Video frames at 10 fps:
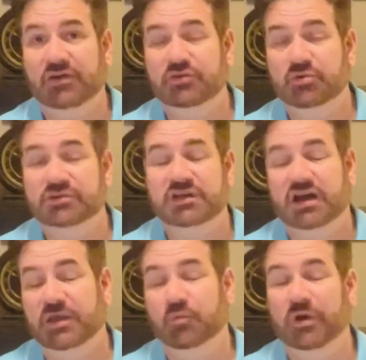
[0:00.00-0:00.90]
your
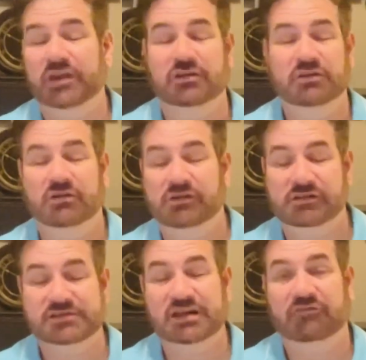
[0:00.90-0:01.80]
time went. You know,
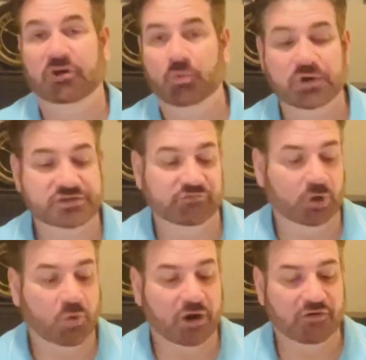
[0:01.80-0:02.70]
it's not wasn't
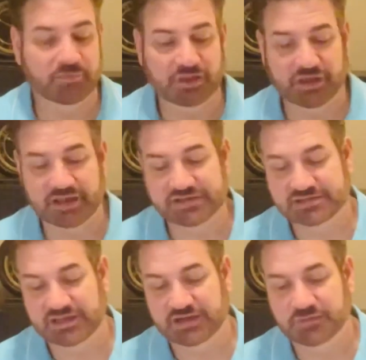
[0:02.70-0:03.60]
required of me, like I
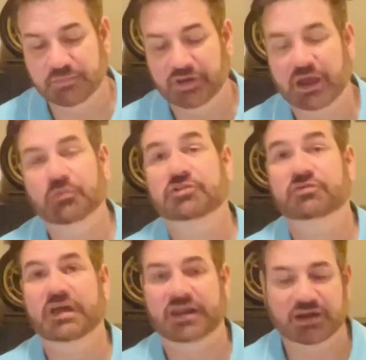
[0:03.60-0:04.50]
stated, but I would do
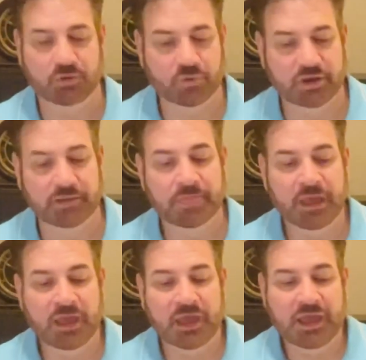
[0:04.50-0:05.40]
that anyway.
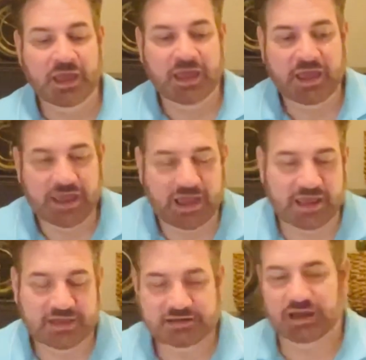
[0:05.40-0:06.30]

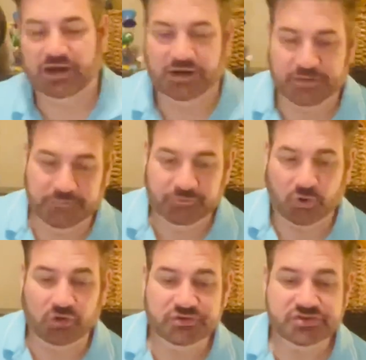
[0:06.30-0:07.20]
And
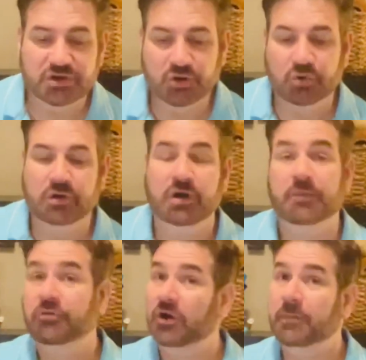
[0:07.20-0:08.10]
also a
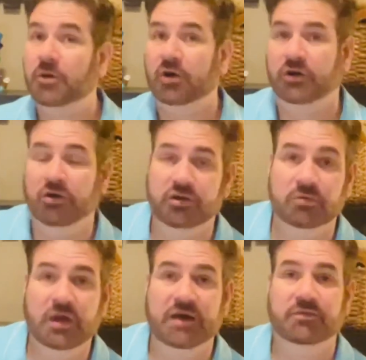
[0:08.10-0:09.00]
prayer partner. You
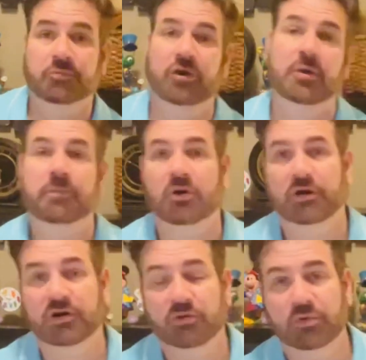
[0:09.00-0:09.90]
have a prayer
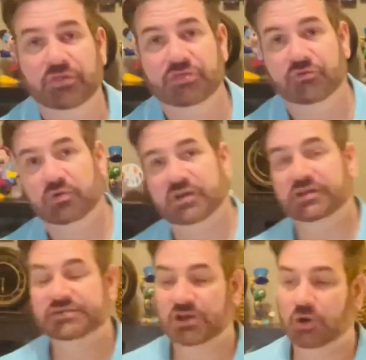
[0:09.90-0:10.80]
partner with through
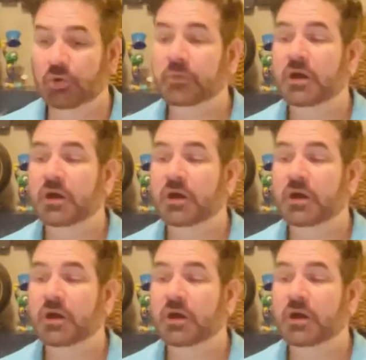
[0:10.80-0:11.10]
Kids Hope.